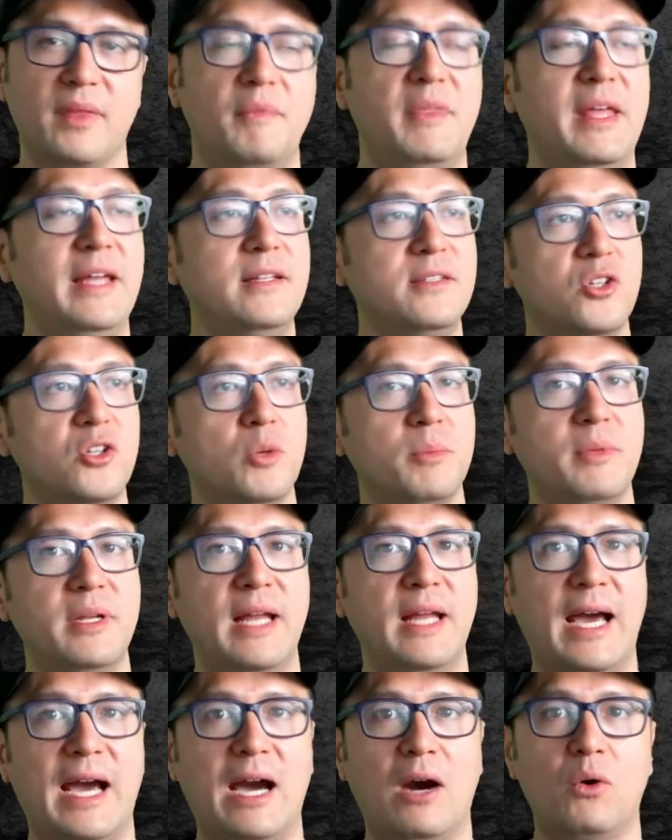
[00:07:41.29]
They
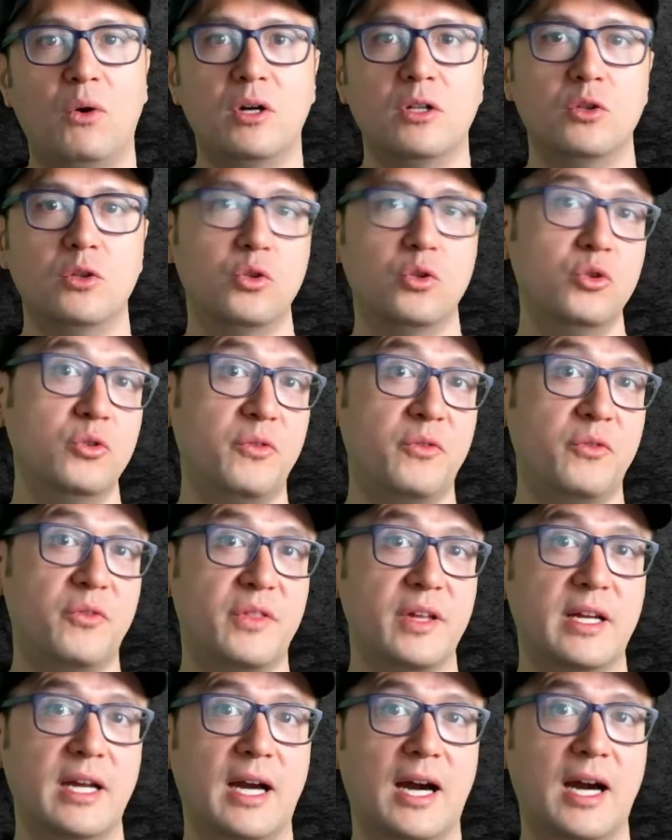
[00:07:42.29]
determine how aloof
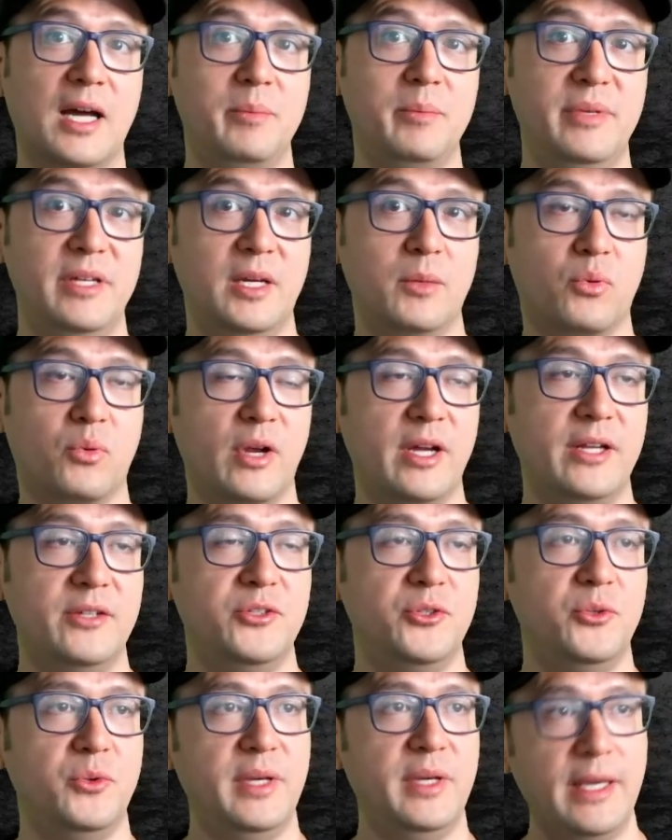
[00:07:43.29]
the god being prayed
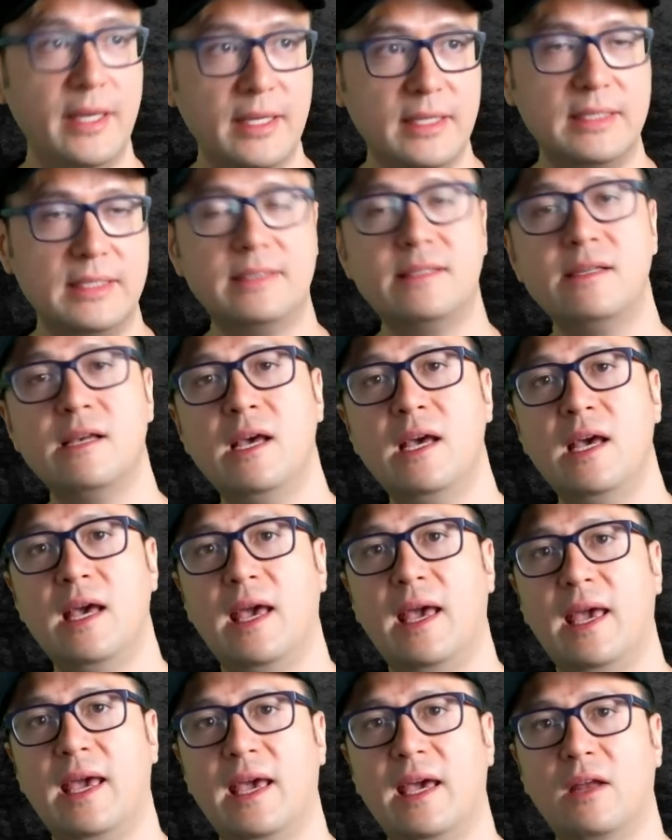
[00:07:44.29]
to is
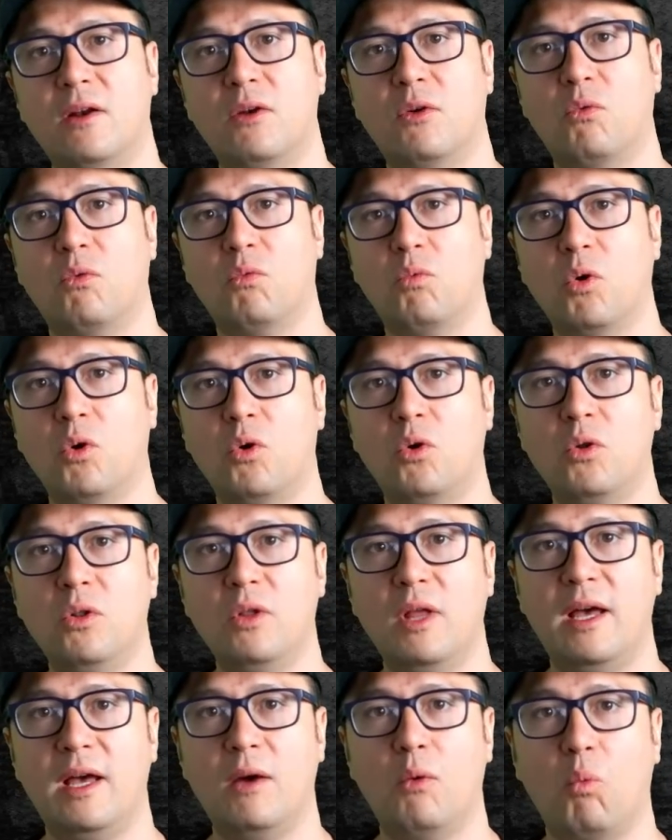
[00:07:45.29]
and
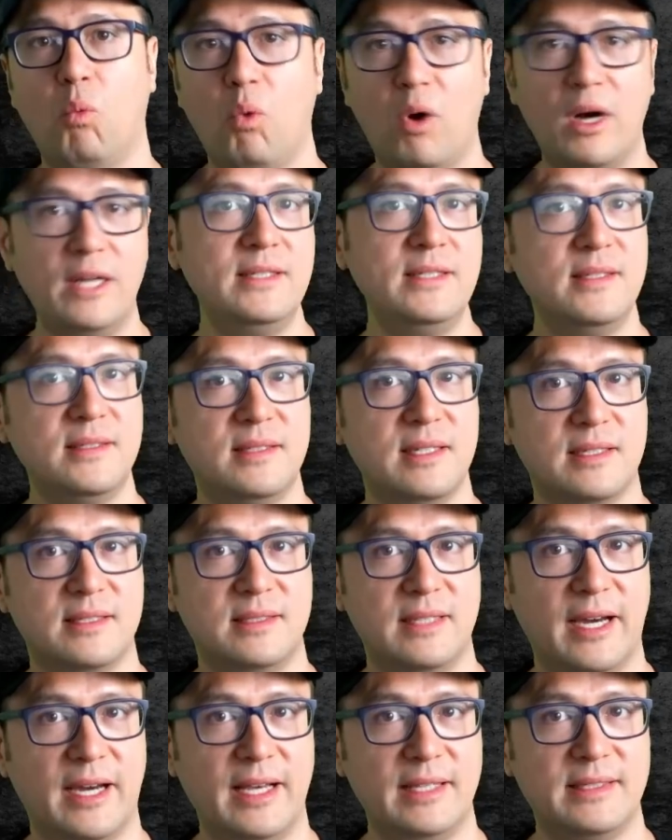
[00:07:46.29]
roll 1 to
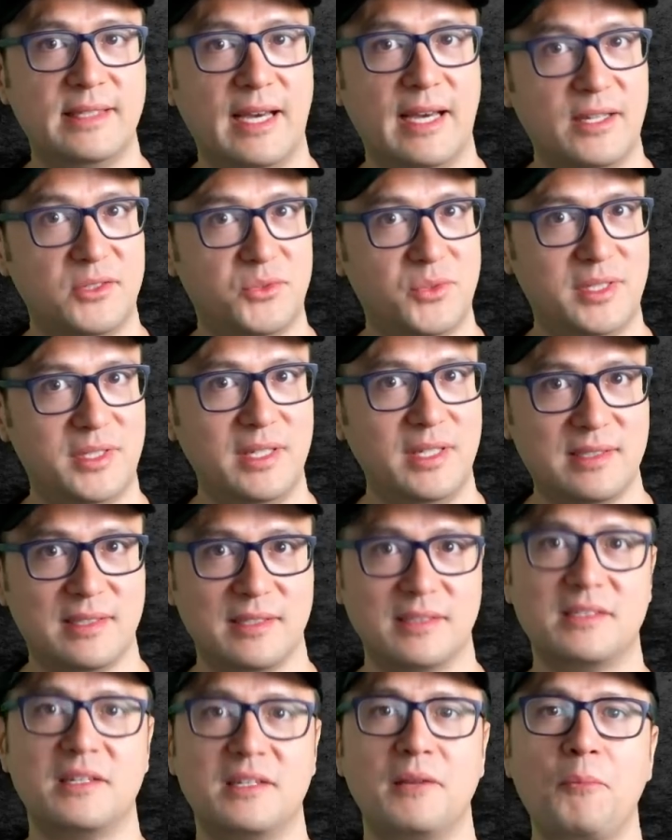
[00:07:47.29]
6 dice as
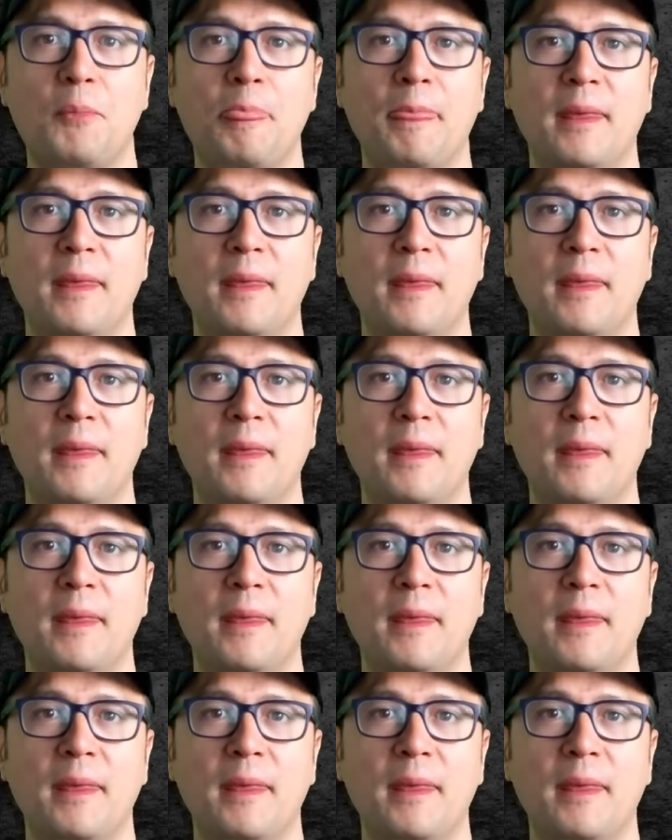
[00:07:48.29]
resistance.